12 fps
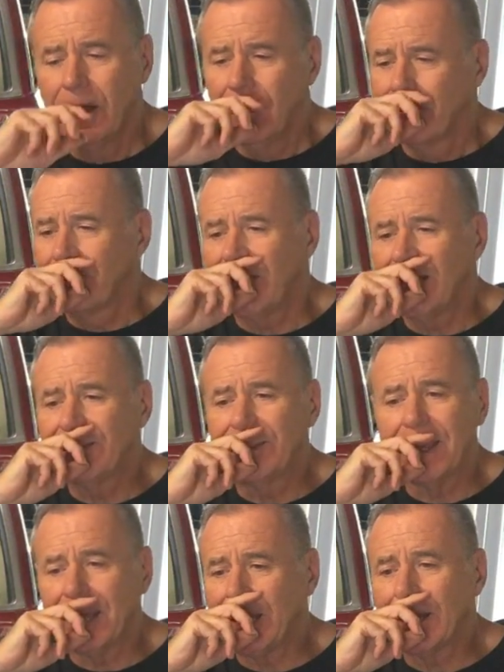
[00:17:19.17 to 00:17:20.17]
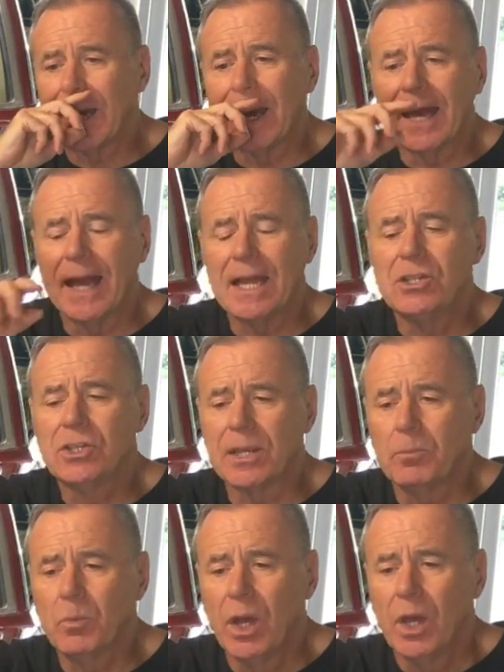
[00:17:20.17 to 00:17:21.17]
feed the
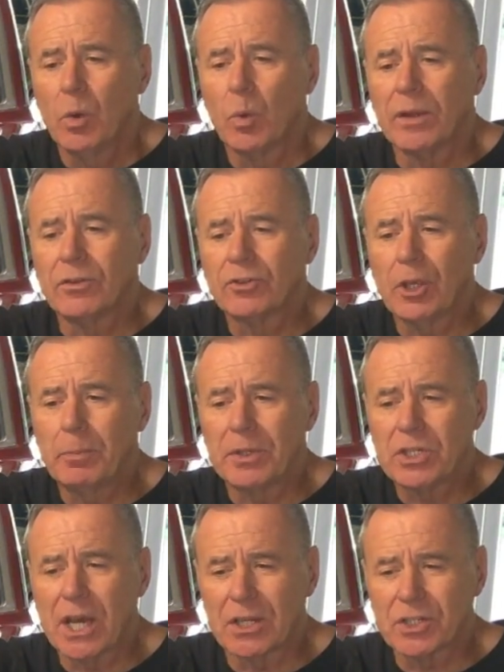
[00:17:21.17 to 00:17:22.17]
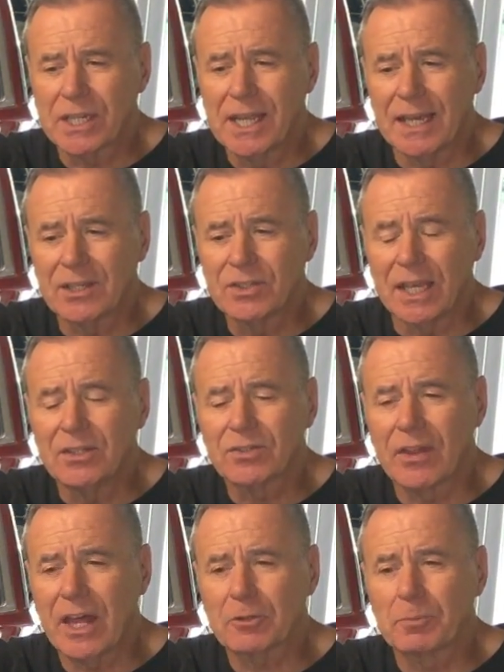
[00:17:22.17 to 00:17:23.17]
engine when the supercharger kicks in, so
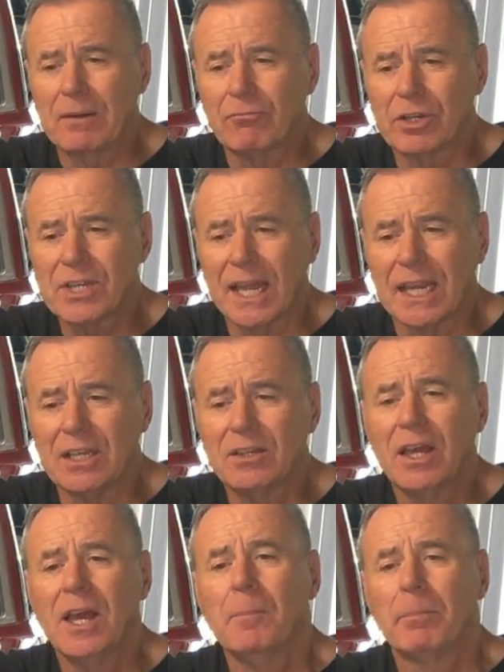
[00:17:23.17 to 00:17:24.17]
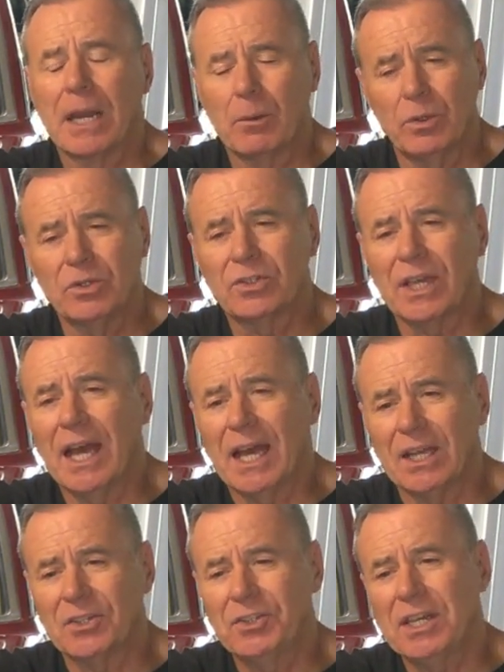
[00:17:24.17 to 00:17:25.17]
that's been retained. But it was
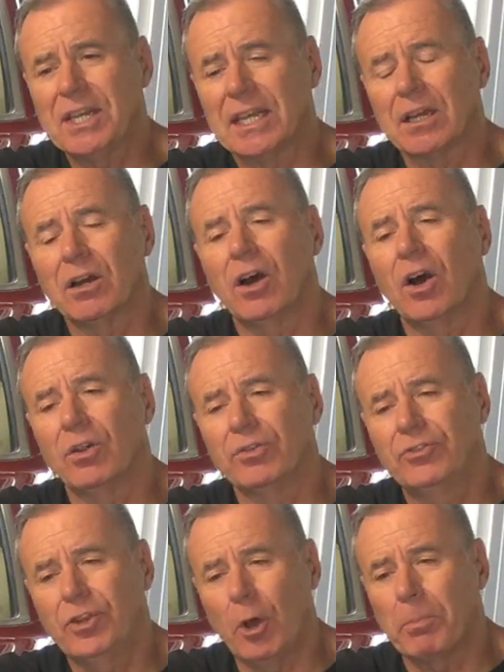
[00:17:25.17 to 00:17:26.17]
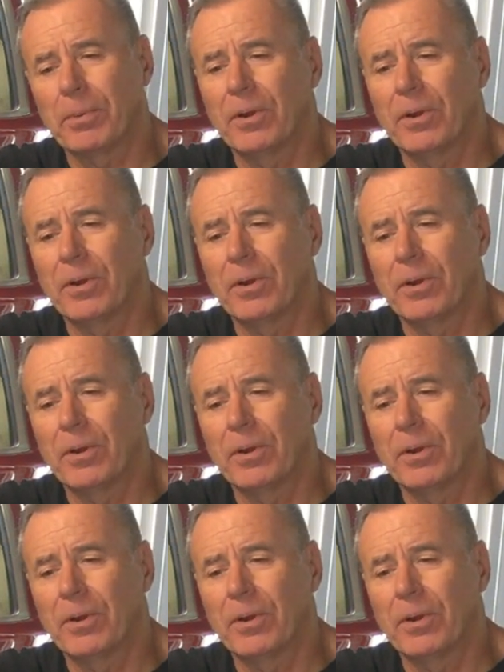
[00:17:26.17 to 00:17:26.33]
sitting on top